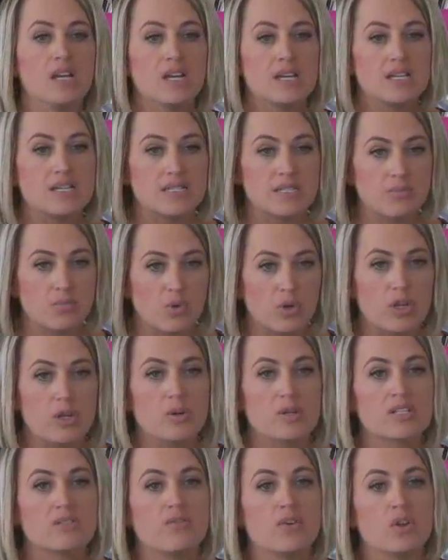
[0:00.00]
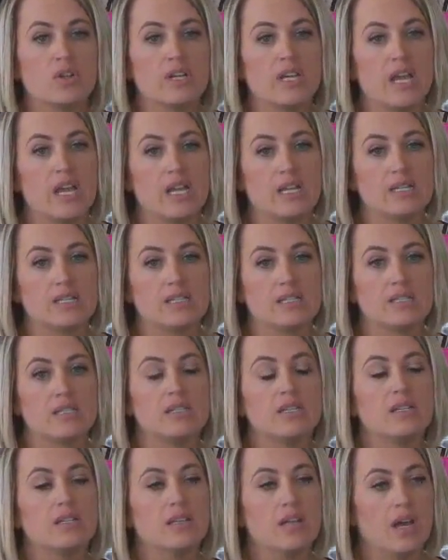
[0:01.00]
because the more you exfoliate,
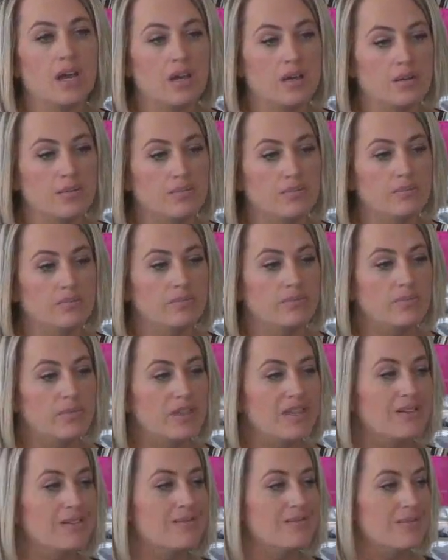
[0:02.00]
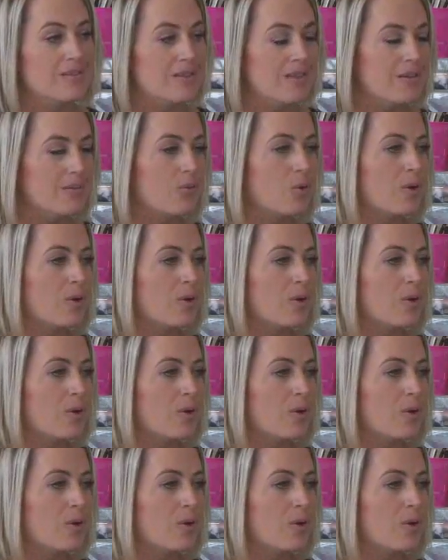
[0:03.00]
the